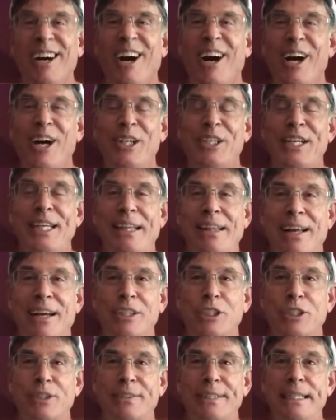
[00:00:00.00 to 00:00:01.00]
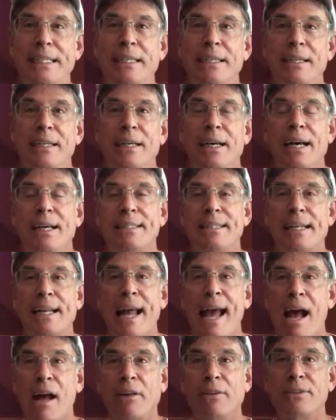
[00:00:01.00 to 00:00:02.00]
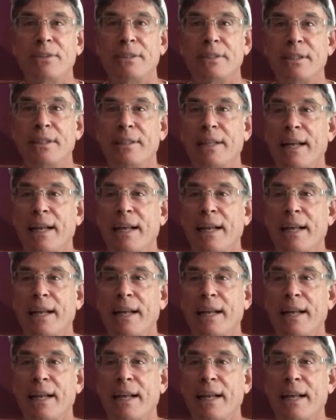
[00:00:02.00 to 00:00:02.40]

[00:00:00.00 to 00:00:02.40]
Archieluxury has announced